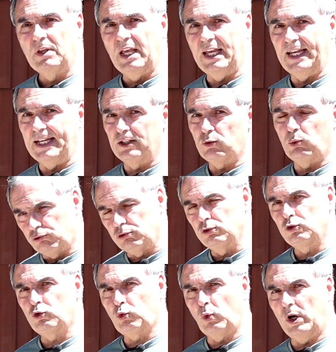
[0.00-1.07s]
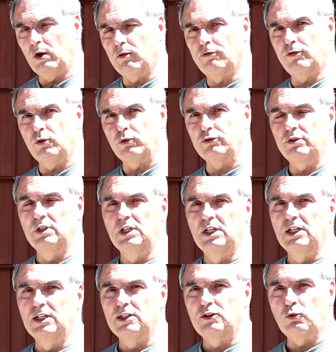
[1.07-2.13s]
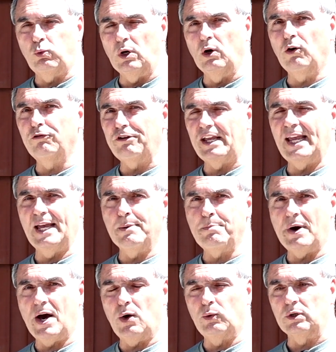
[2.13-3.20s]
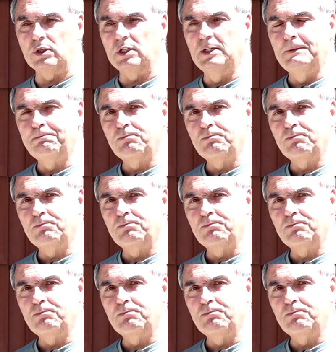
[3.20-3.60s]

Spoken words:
a true 12 volt, 12 amp hour